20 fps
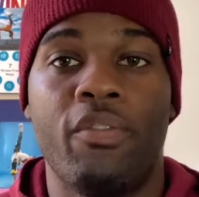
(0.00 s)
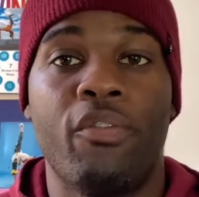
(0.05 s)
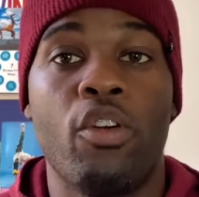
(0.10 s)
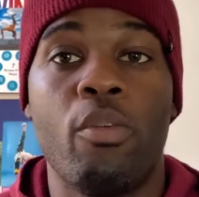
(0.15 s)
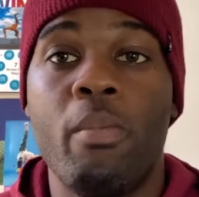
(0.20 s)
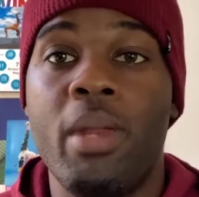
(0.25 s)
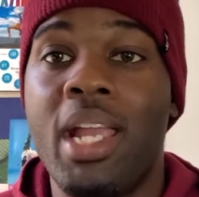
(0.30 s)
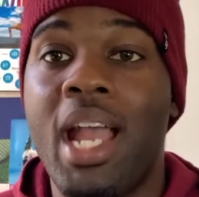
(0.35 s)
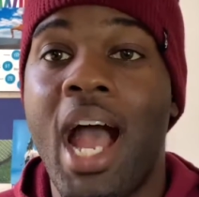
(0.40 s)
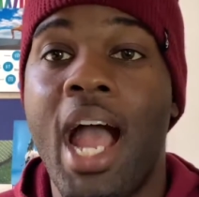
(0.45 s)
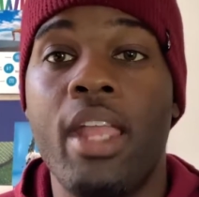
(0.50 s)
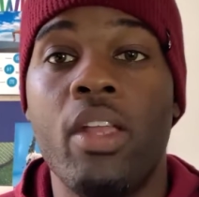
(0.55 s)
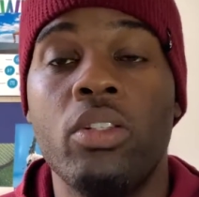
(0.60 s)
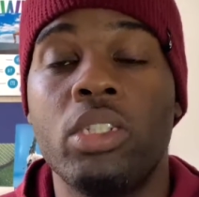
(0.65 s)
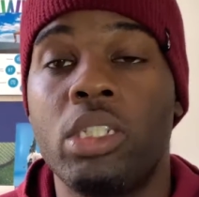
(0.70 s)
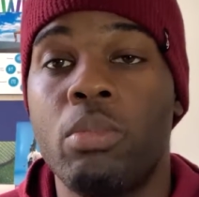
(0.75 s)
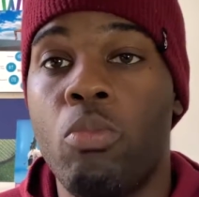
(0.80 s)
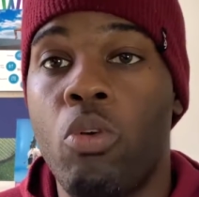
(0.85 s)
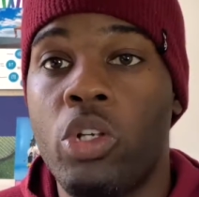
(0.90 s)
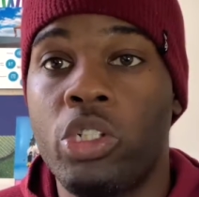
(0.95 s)
For me, I
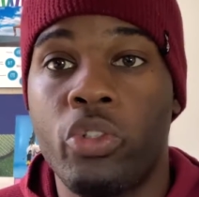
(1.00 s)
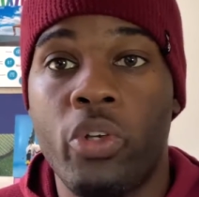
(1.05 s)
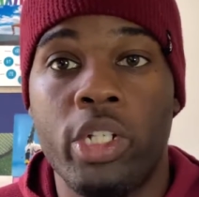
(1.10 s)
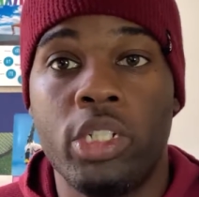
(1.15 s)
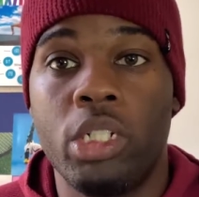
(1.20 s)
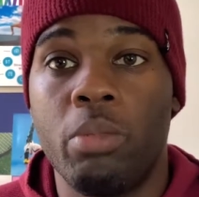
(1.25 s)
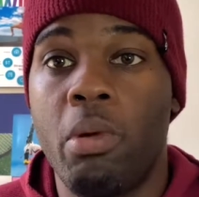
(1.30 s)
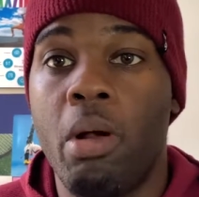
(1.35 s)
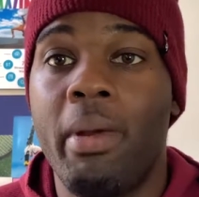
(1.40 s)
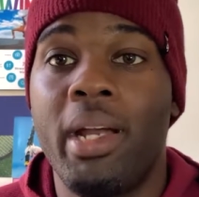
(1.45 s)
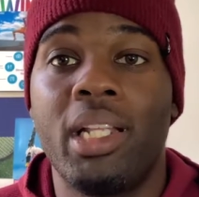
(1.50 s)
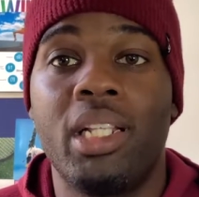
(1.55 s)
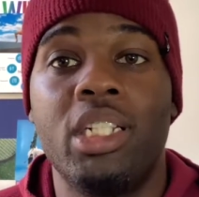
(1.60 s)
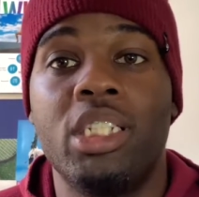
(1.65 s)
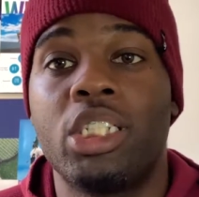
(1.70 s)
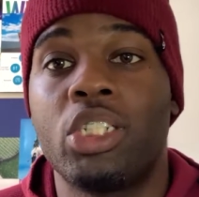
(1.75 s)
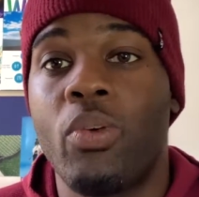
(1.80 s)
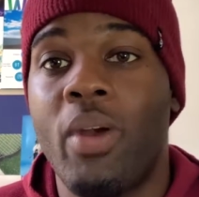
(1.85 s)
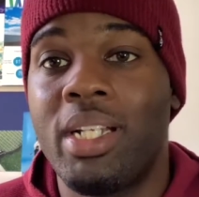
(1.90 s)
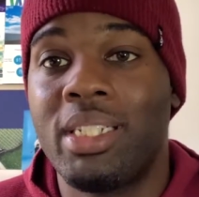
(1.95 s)
use the moisturizing balm at
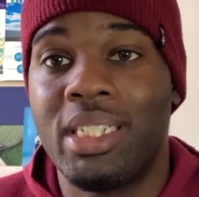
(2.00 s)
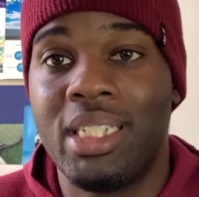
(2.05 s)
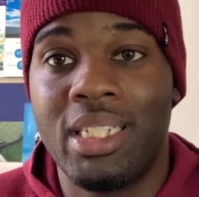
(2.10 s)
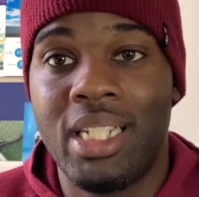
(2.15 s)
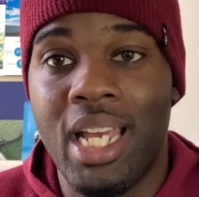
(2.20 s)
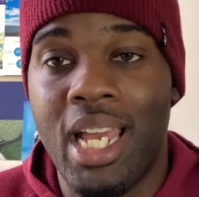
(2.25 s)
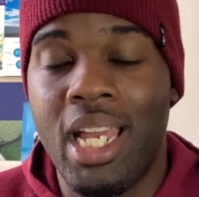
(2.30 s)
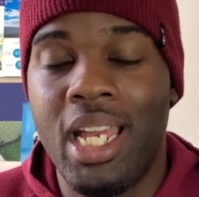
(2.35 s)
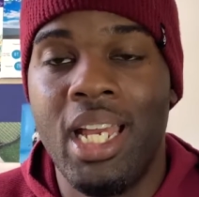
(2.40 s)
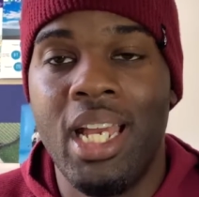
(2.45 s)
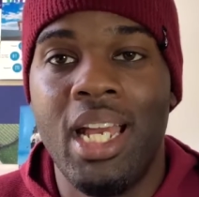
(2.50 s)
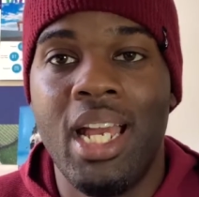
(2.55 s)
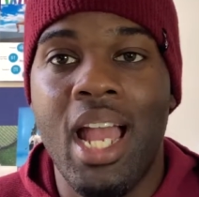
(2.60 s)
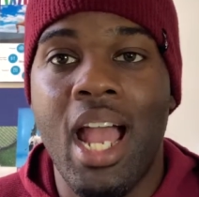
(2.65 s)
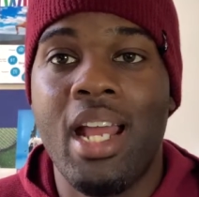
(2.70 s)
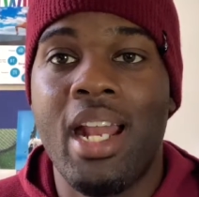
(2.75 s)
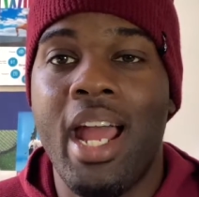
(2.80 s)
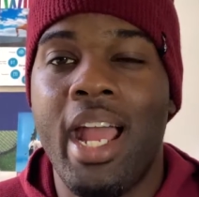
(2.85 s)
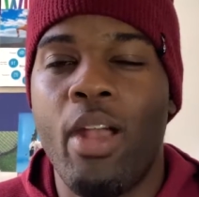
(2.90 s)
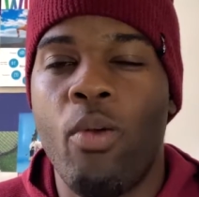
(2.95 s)
least twice a day,
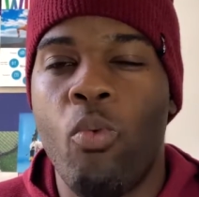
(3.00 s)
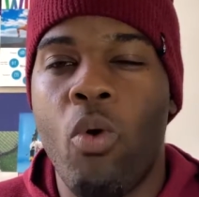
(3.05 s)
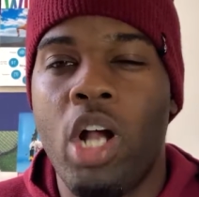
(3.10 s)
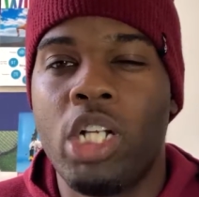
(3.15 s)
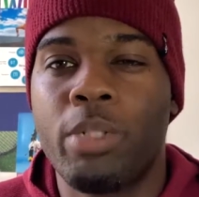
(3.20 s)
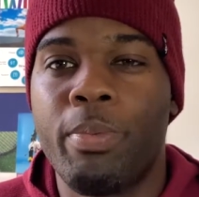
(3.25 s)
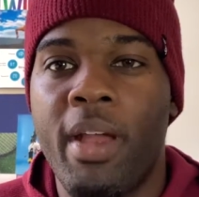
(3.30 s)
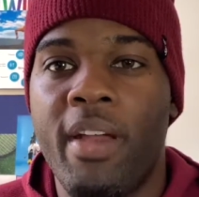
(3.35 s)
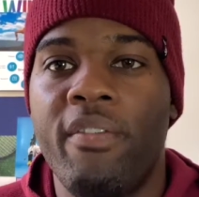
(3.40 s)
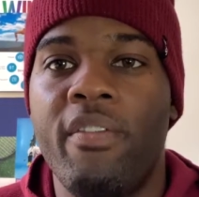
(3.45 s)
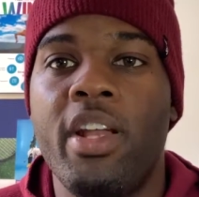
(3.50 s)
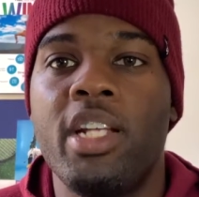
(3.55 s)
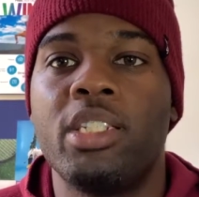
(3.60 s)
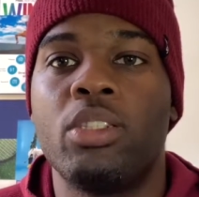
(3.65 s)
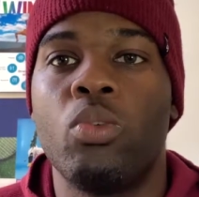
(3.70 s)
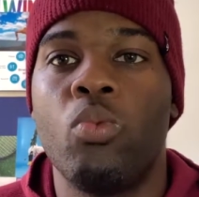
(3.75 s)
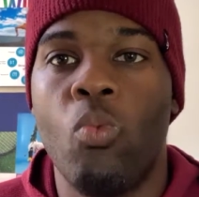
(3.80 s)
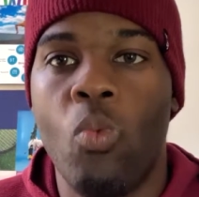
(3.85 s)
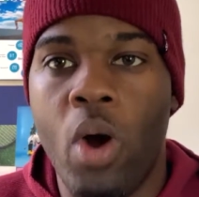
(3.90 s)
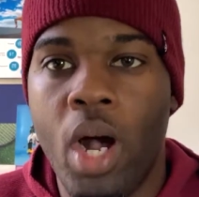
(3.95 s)
and I wash my
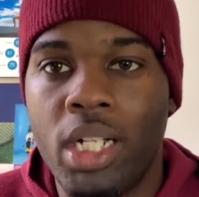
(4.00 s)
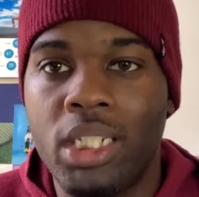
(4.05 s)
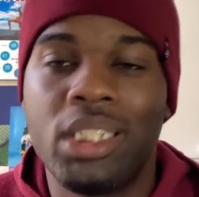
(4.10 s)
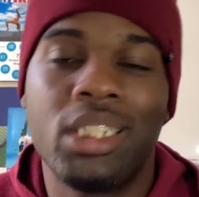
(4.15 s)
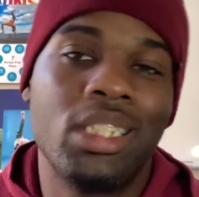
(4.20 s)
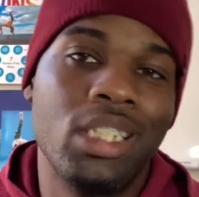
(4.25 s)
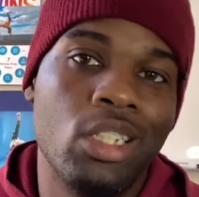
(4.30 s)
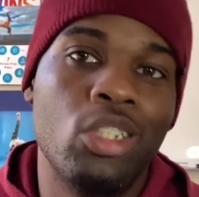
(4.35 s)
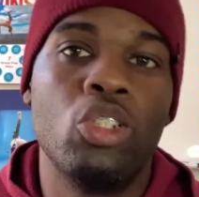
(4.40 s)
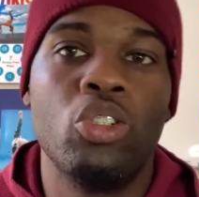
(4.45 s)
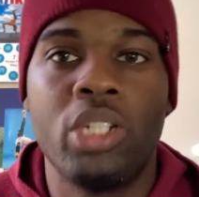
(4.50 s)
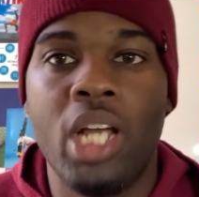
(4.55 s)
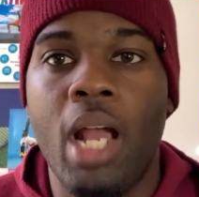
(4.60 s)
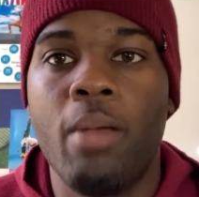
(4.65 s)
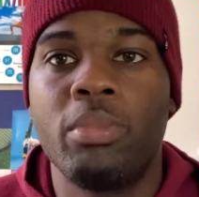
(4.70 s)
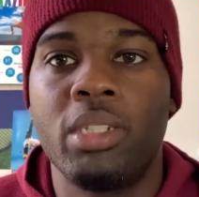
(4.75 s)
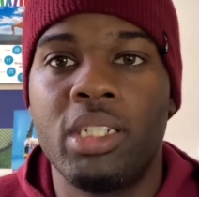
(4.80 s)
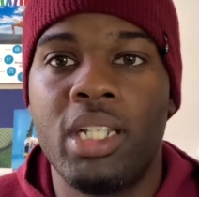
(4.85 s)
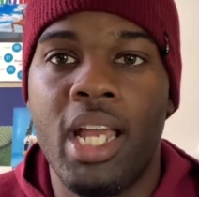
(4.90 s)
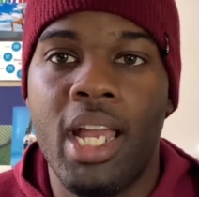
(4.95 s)
face 1 to 2
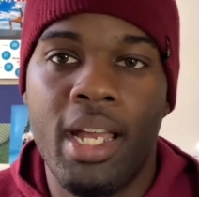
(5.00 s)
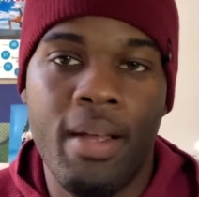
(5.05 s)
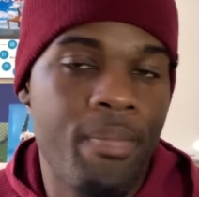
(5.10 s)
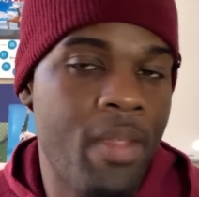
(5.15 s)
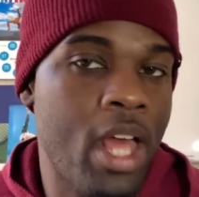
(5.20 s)
times a day.